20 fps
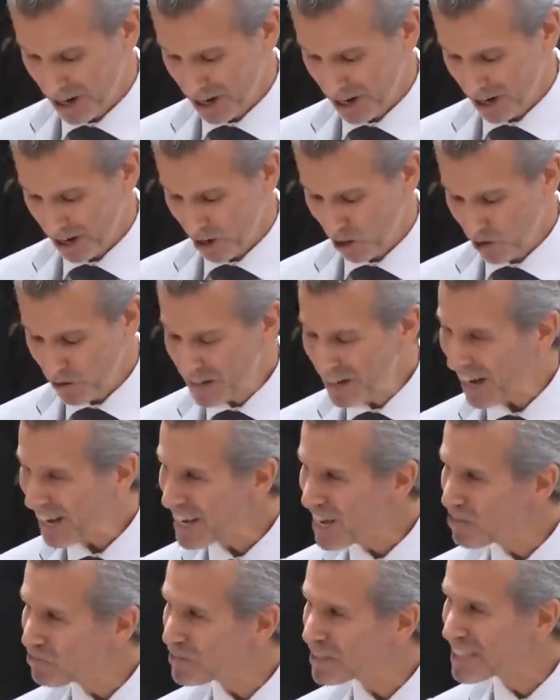Her
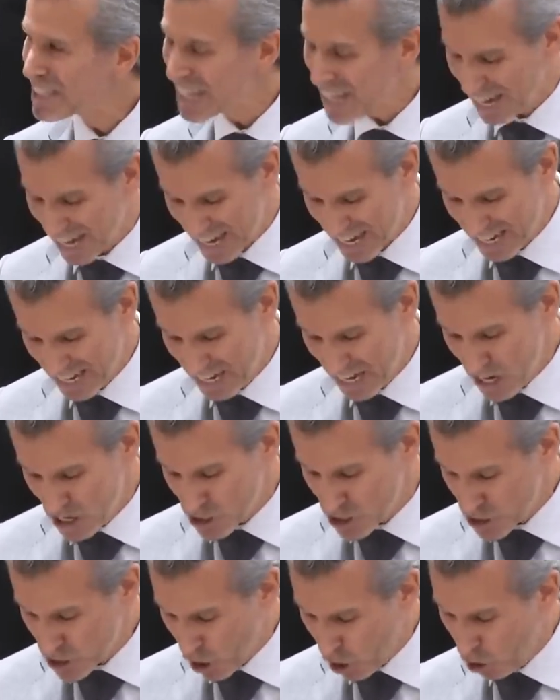naivete
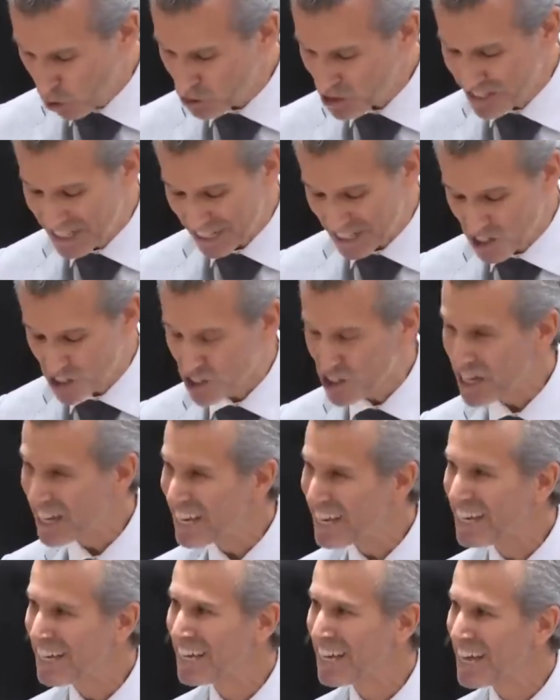shows that
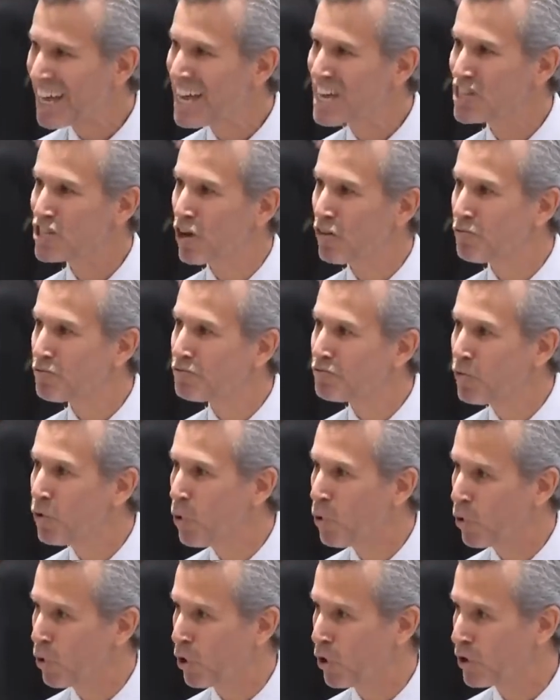she is a
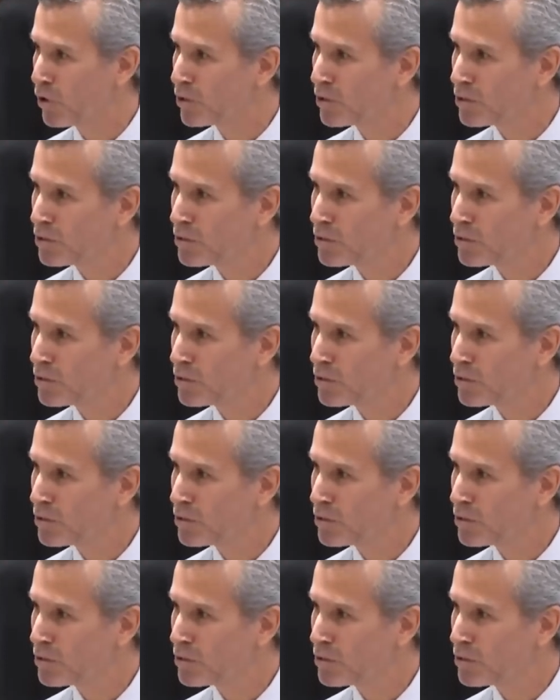fool.